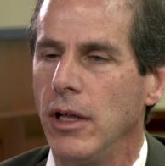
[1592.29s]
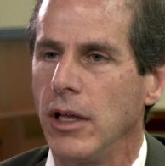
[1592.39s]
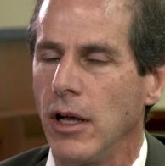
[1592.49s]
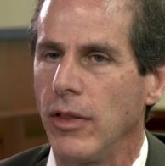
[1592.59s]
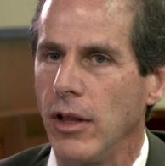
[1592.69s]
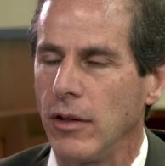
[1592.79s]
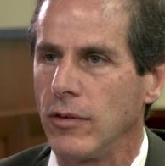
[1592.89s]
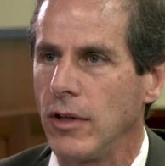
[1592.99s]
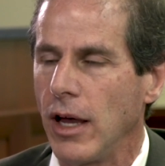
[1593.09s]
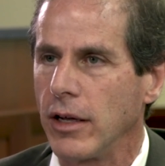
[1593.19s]

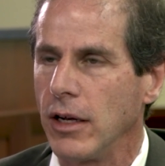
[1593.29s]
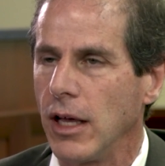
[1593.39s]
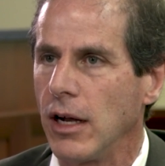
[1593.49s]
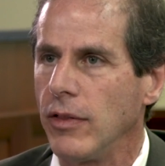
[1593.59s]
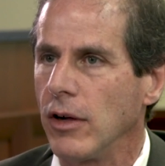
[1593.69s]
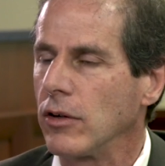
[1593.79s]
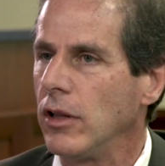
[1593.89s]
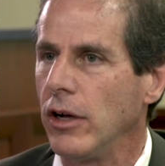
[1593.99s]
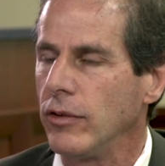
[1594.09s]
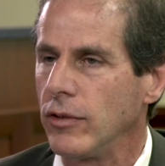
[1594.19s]
it's not going to get on their
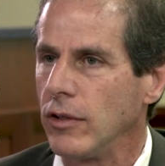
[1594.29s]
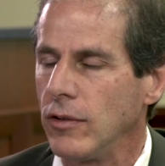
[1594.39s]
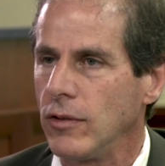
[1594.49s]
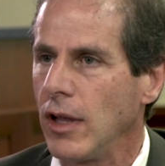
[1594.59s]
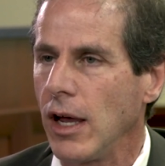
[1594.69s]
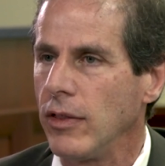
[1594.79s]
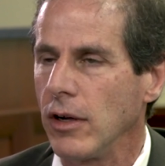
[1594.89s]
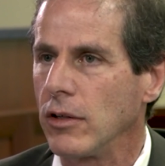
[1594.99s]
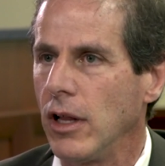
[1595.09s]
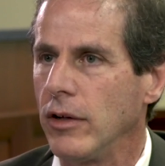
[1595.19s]
clothes and stay on
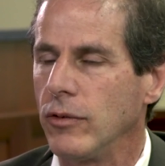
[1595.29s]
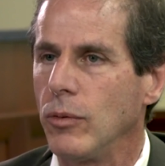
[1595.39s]
their clothes.